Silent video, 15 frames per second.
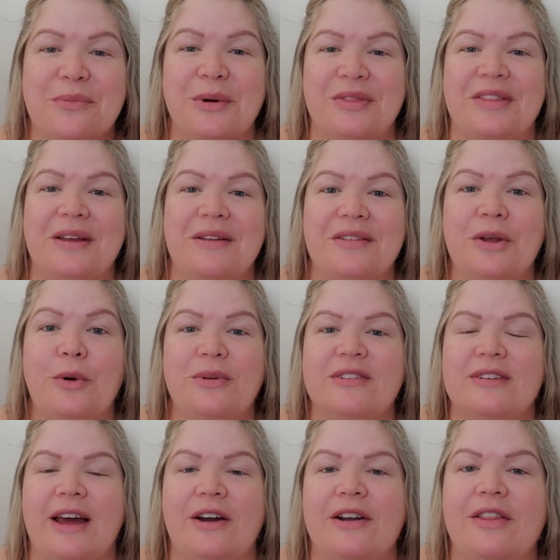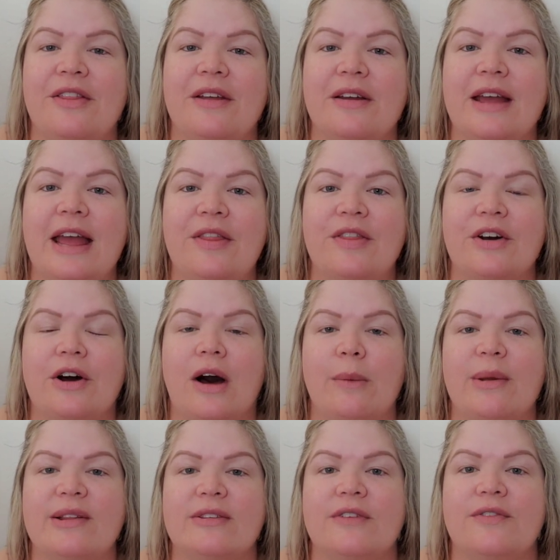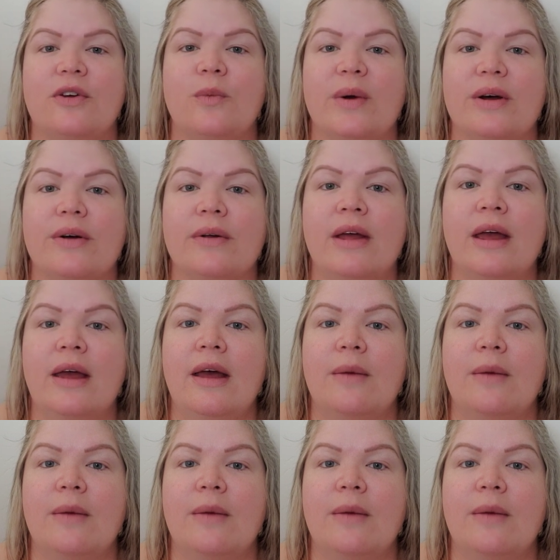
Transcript: put the notes down in the in the comments if you will